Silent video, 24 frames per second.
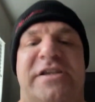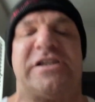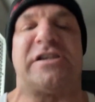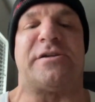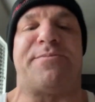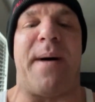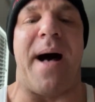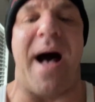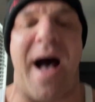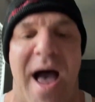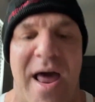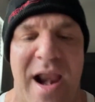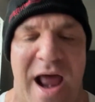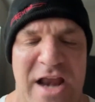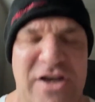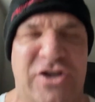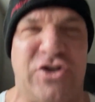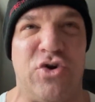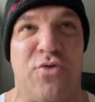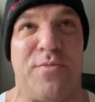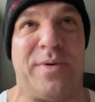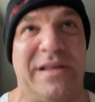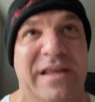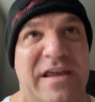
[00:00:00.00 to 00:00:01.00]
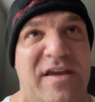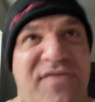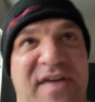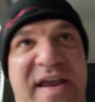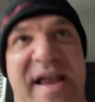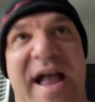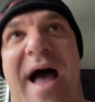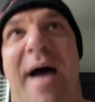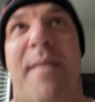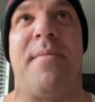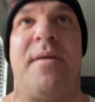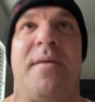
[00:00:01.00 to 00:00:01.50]
spot. I do believe he
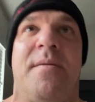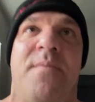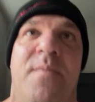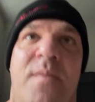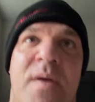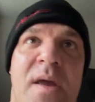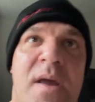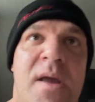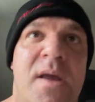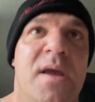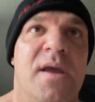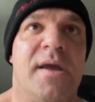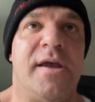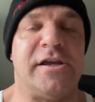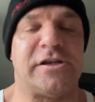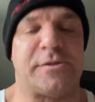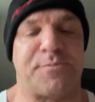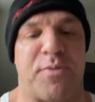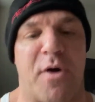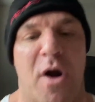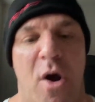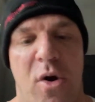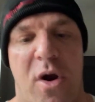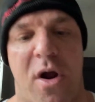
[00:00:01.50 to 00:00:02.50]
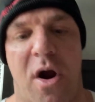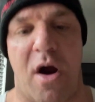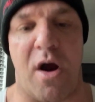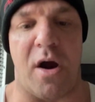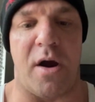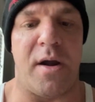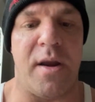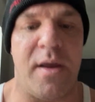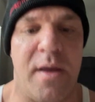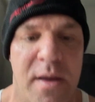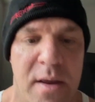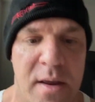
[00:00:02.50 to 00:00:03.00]
got his pro card.